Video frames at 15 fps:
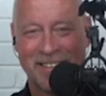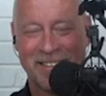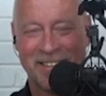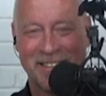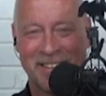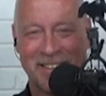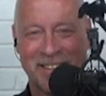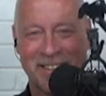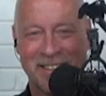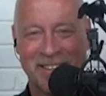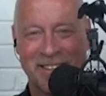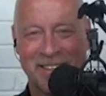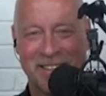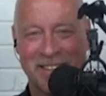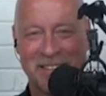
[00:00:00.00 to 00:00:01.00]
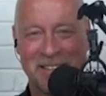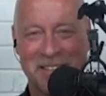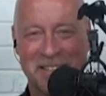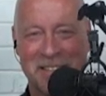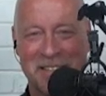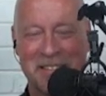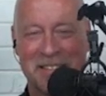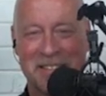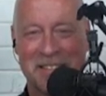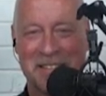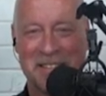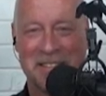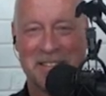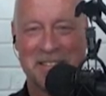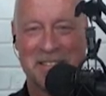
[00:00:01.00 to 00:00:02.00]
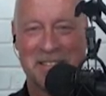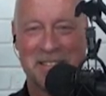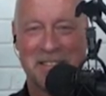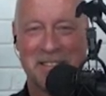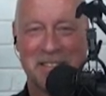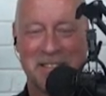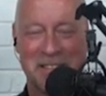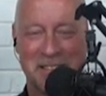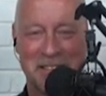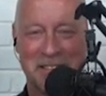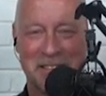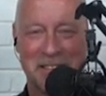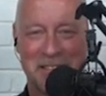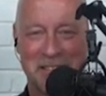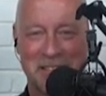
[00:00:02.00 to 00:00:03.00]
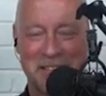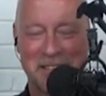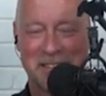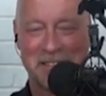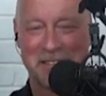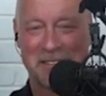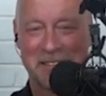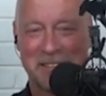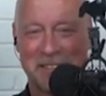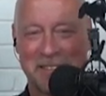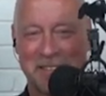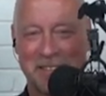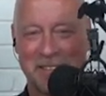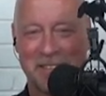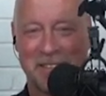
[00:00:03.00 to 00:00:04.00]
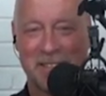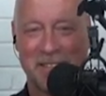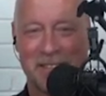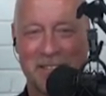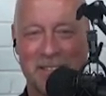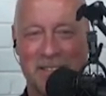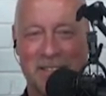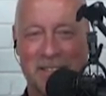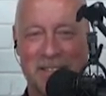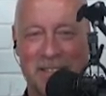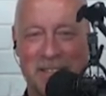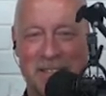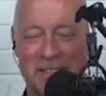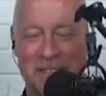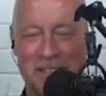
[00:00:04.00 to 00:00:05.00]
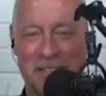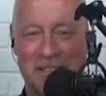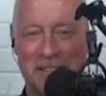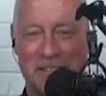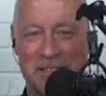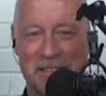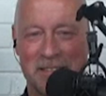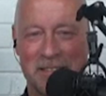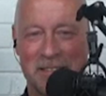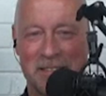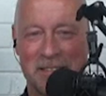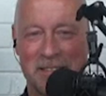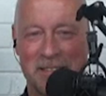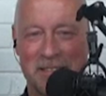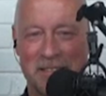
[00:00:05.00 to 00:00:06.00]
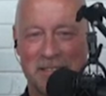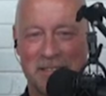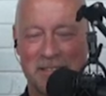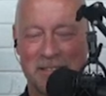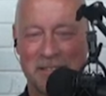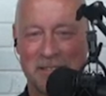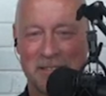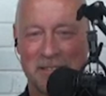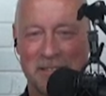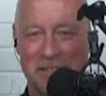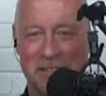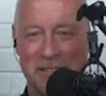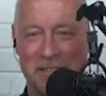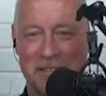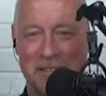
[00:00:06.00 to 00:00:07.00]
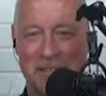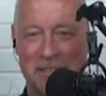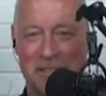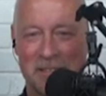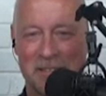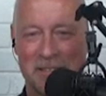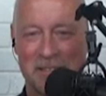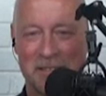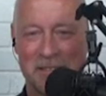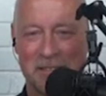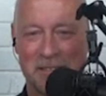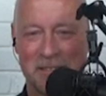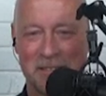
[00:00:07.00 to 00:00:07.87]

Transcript: No words are spoken by the person on screen.